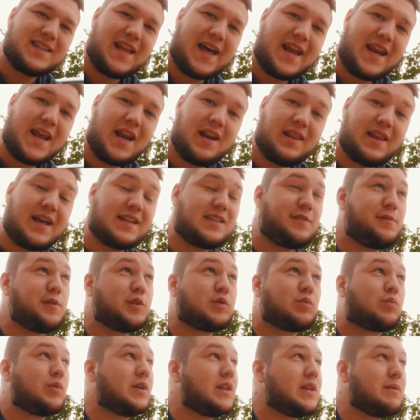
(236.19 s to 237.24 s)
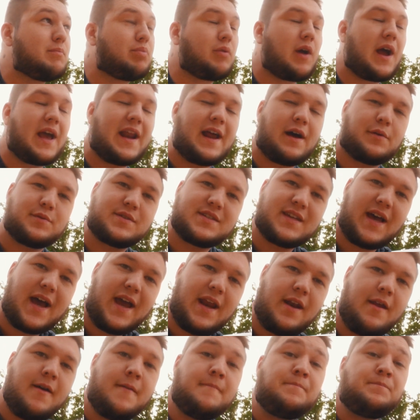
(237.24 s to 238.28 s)
let in, and that's if it's really bright
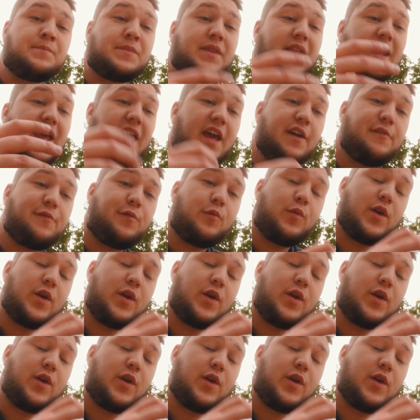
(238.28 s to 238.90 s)
outside. If